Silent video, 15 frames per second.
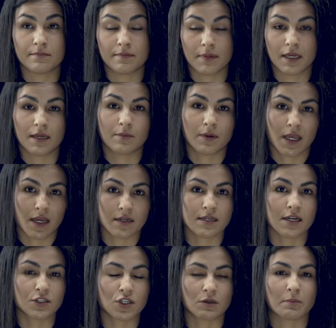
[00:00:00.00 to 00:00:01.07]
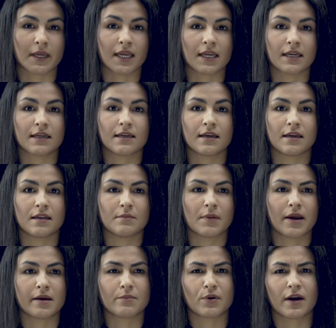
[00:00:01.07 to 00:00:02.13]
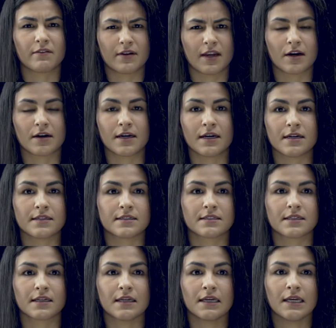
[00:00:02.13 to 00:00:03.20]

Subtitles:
he began touching me in my private areas